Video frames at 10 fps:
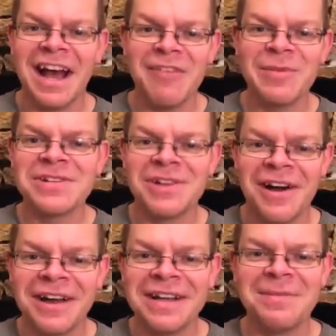I've been
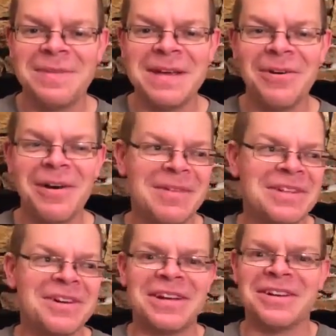talking to people, I've
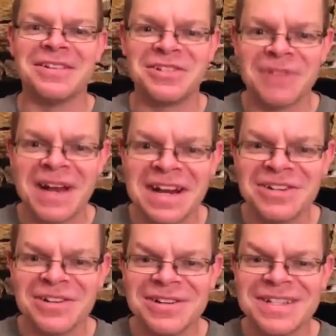been talking to
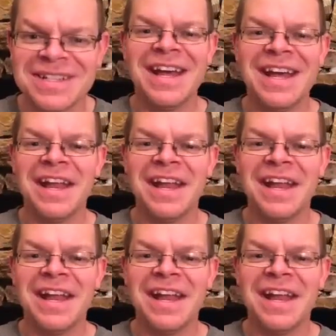strangers,